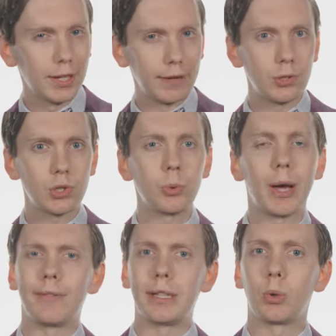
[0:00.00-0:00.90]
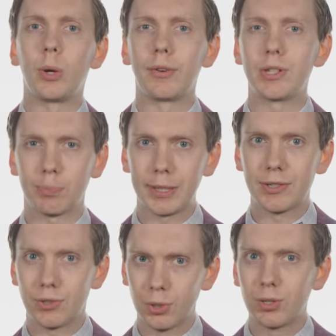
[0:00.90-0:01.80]
If you still have any queries,
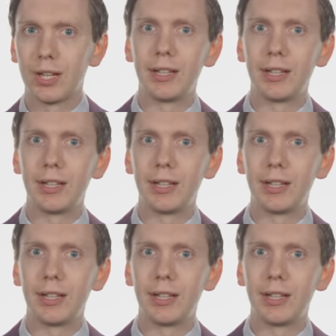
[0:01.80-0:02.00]
please do